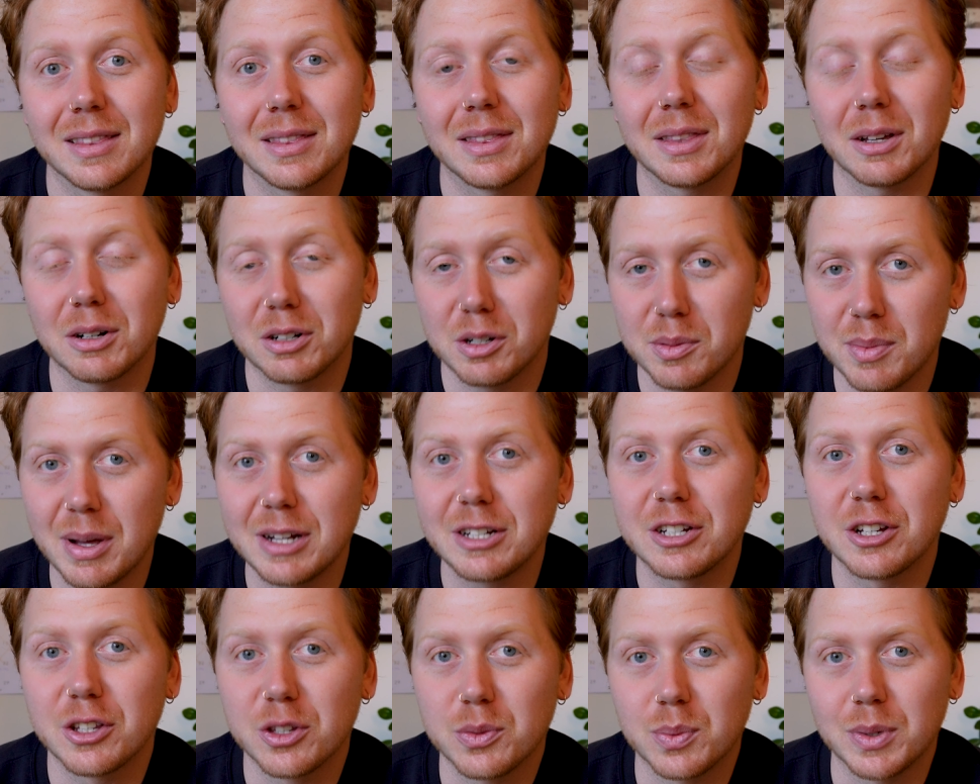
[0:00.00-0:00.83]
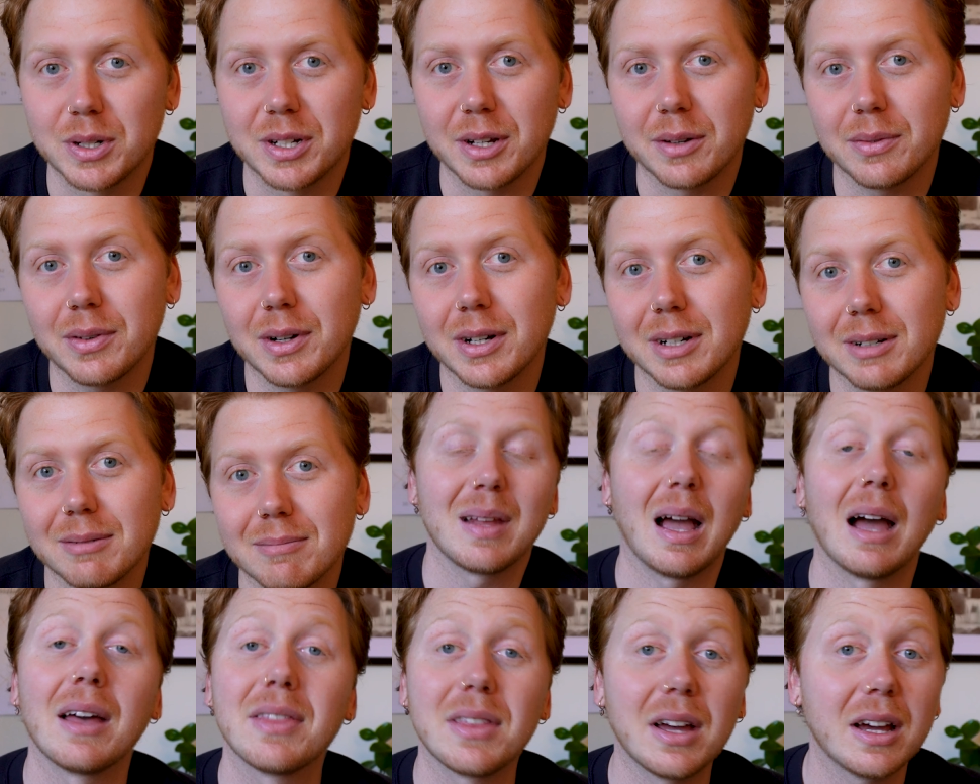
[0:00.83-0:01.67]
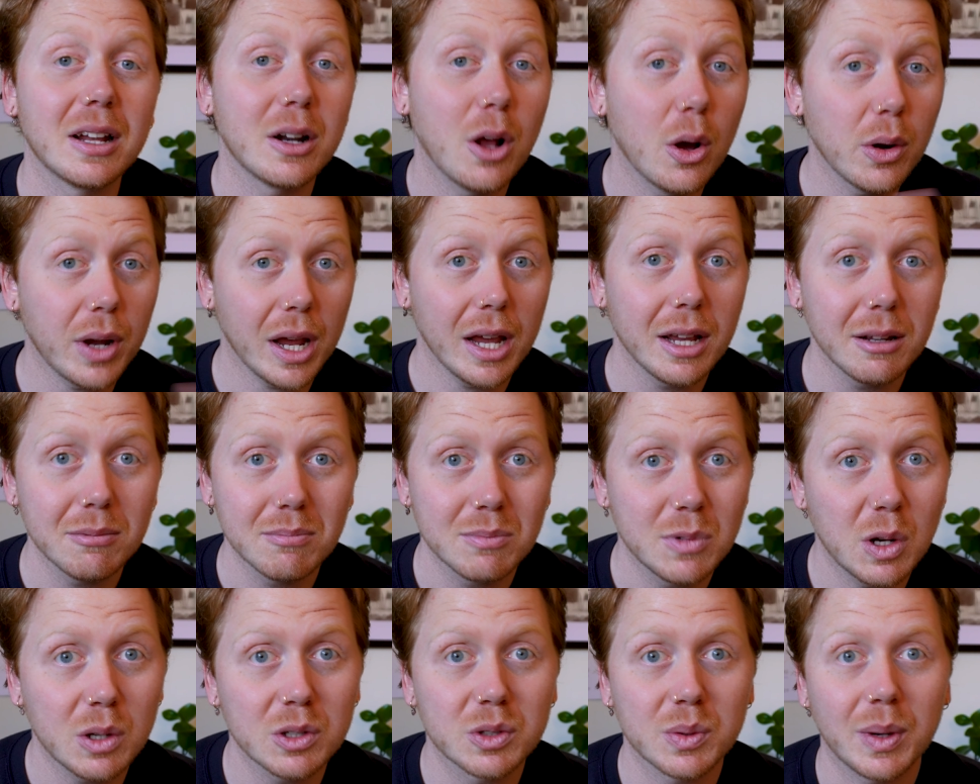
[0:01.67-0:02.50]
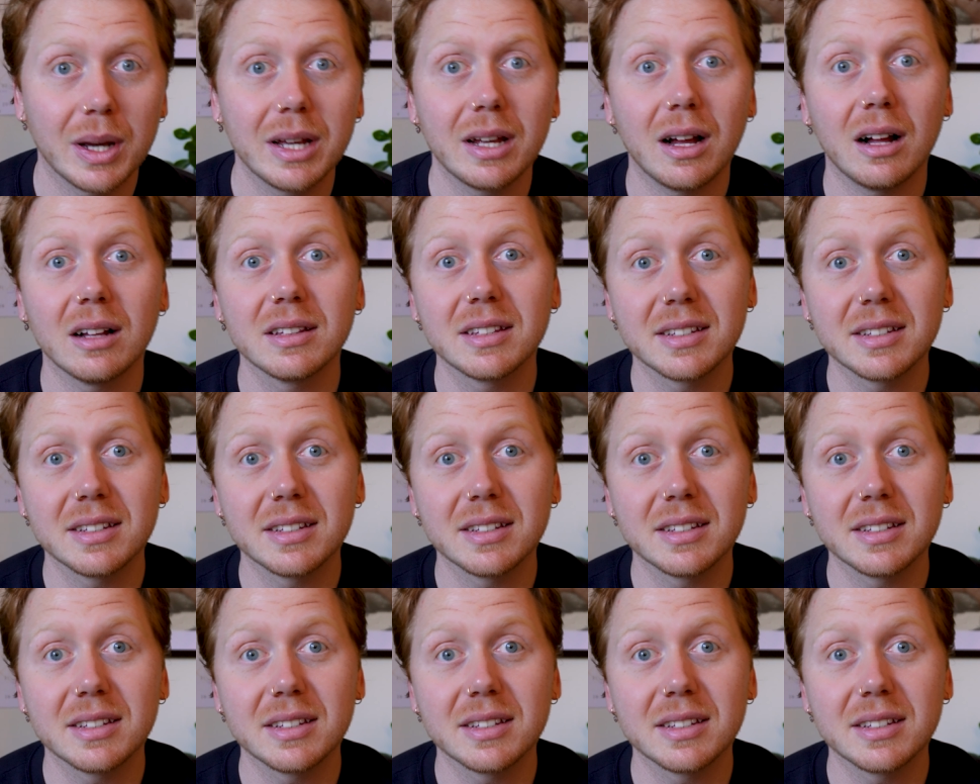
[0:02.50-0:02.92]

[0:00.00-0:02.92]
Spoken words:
their dimensions were different. I thought, okay, no sweat. I'll